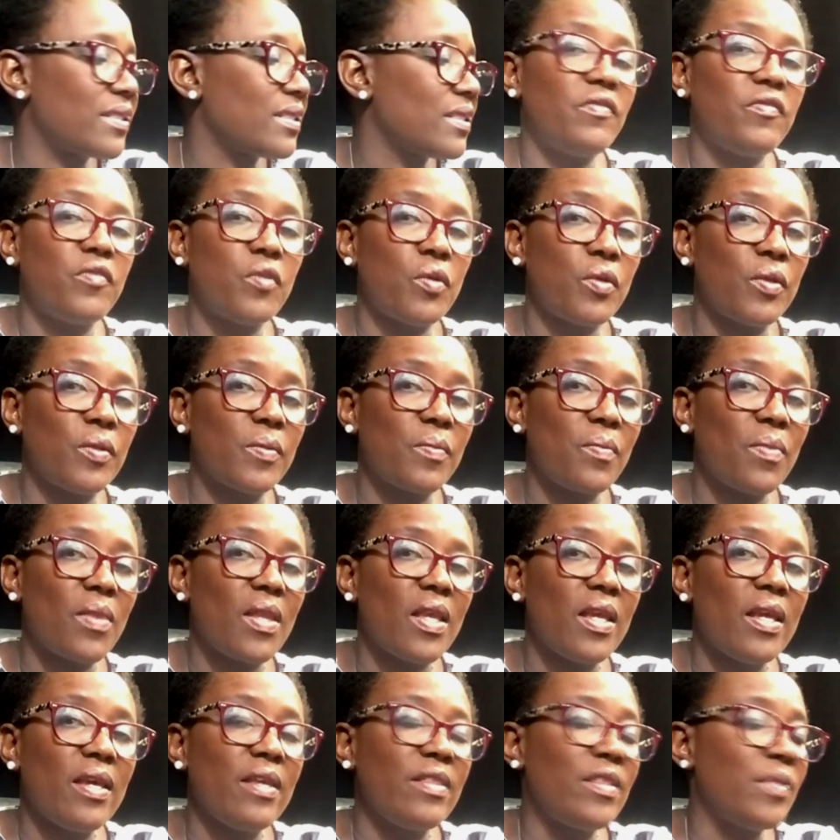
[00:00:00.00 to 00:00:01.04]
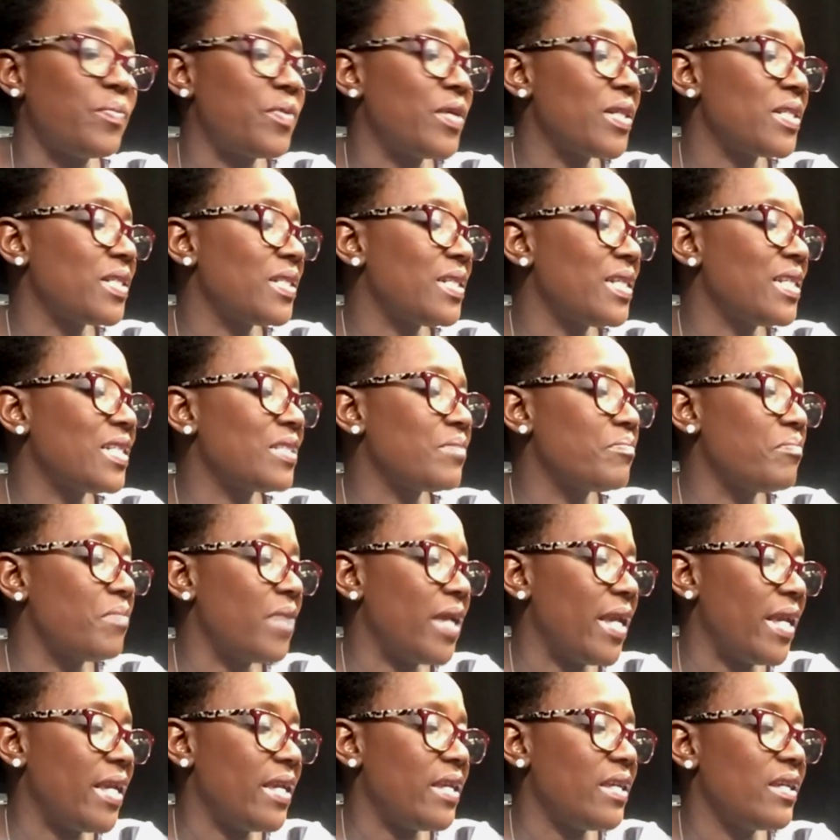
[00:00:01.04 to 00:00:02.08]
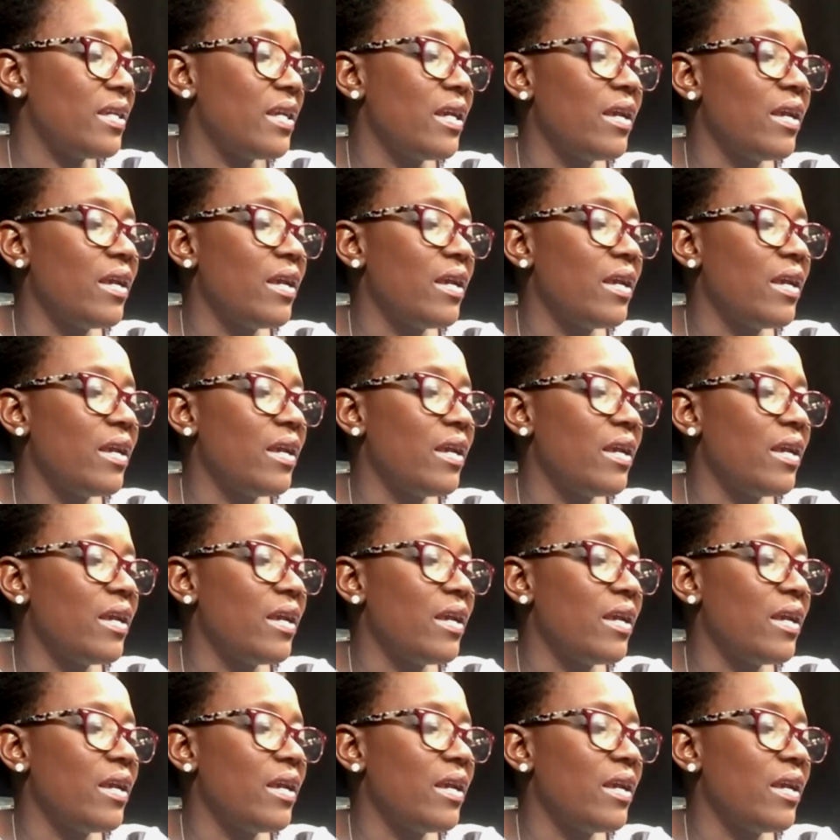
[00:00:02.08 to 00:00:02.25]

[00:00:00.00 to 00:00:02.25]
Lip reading: 4. The President may,